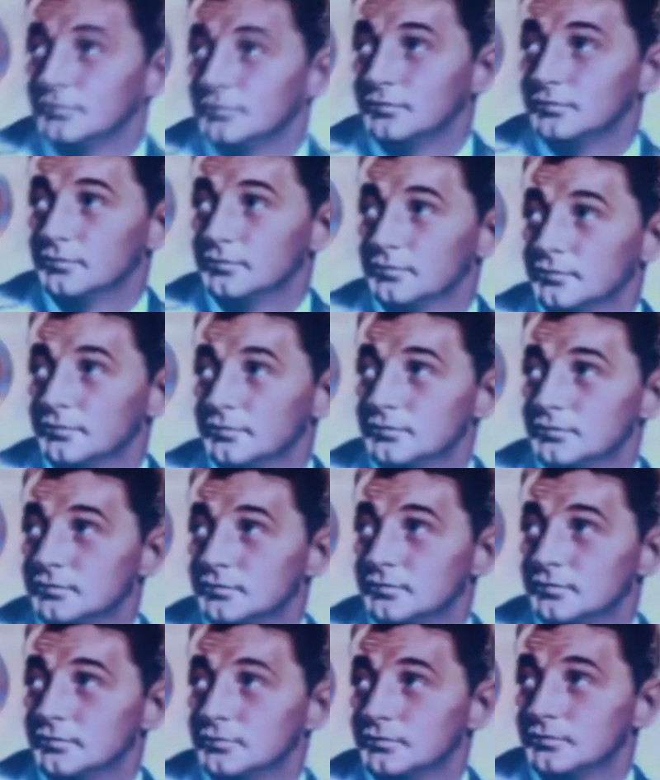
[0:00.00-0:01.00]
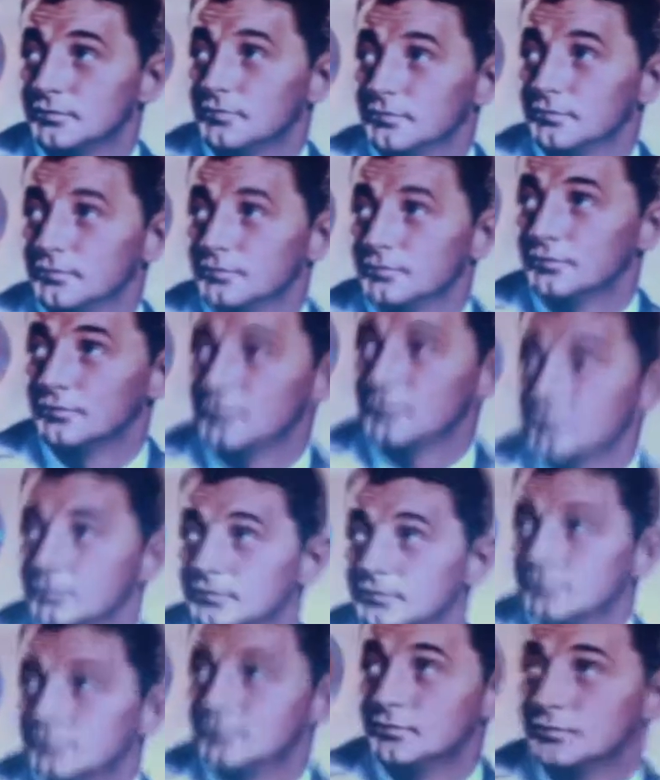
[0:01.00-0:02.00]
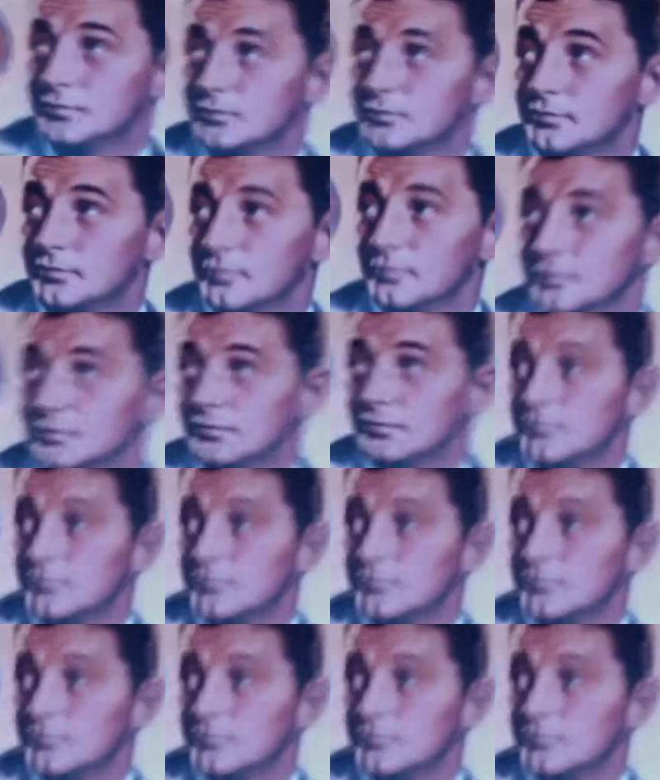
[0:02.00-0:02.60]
of Fail. That's the disc.